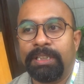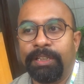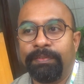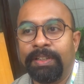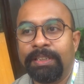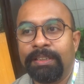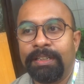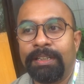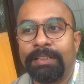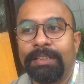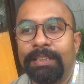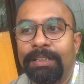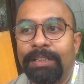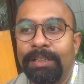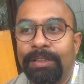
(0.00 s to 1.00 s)
Given that
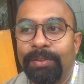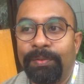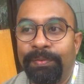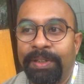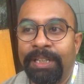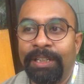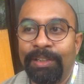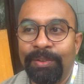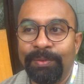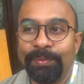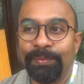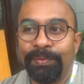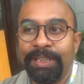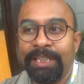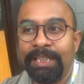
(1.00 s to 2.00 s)
when
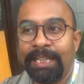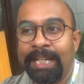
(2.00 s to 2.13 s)
we